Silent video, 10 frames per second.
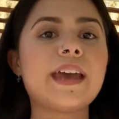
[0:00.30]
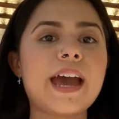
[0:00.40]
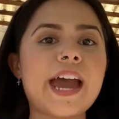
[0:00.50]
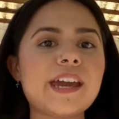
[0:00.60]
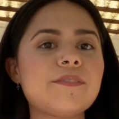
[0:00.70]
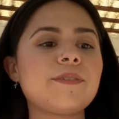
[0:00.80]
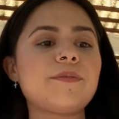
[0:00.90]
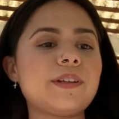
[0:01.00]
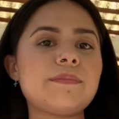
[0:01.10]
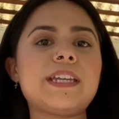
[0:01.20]
Hi
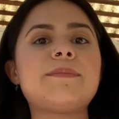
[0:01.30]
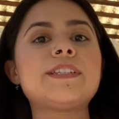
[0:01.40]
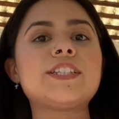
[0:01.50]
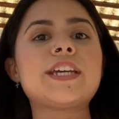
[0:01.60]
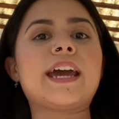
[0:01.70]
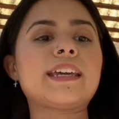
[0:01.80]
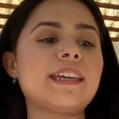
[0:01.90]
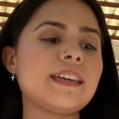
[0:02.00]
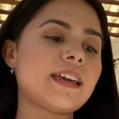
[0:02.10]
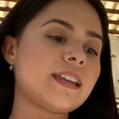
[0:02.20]
everyone, my name is
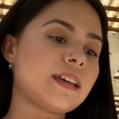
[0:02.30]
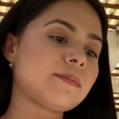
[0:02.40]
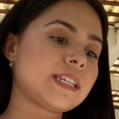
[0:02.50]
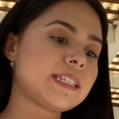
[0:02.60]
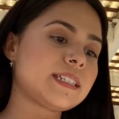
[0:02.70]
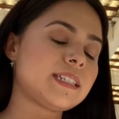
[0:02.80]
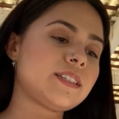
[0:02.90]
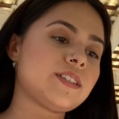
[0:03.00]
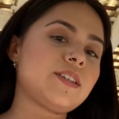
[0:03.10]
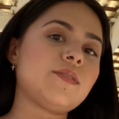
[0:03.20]
Jackie and I'm going to teach
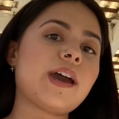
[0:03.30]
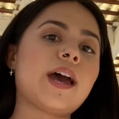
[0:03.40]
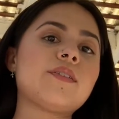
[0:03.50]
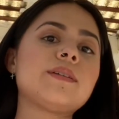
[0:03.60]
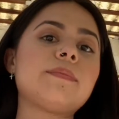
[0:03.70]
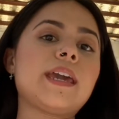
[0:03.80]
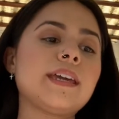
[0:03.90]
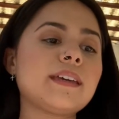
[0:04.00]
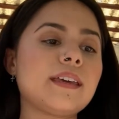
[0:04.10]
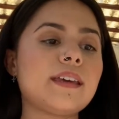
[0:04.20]
you how to make
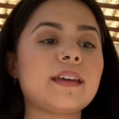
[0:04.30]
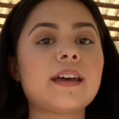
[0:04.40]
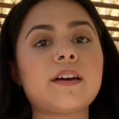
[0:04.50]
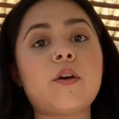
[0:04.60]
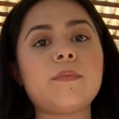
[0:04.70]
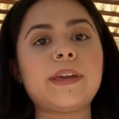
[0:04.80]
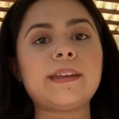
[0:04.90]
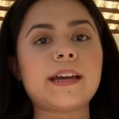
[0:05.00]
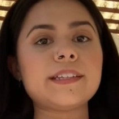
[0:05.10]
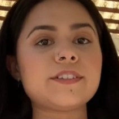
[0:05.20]

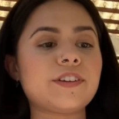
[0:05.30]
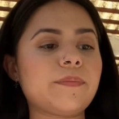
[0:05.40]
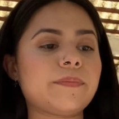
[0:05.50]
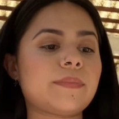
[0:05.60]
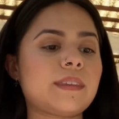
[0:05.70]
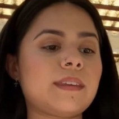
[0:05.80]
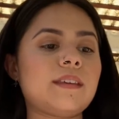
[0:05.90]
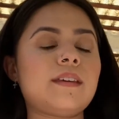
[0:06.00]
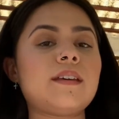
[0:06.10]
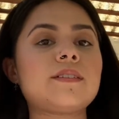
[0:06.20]
homemade ice cream.
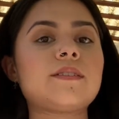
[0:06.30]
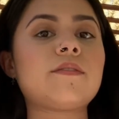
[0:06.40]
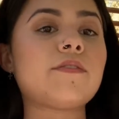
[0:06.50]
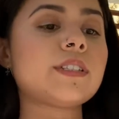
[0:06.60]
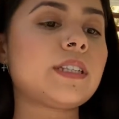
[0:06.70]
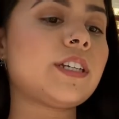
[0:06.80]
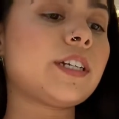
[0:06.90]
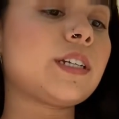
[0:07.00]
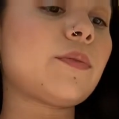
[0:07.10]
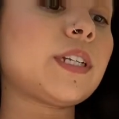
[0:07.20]
So the first thing you're
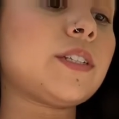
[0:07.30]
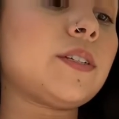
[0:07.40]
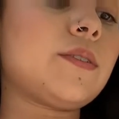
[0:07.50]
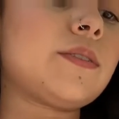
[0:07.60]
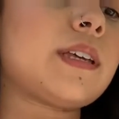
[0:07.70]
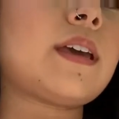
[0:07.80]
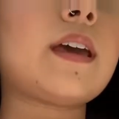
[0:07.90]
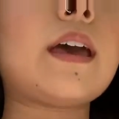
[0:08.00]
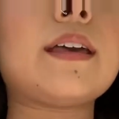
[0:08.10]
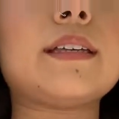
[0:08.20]
going to want to do
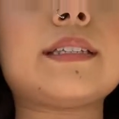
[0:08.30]
is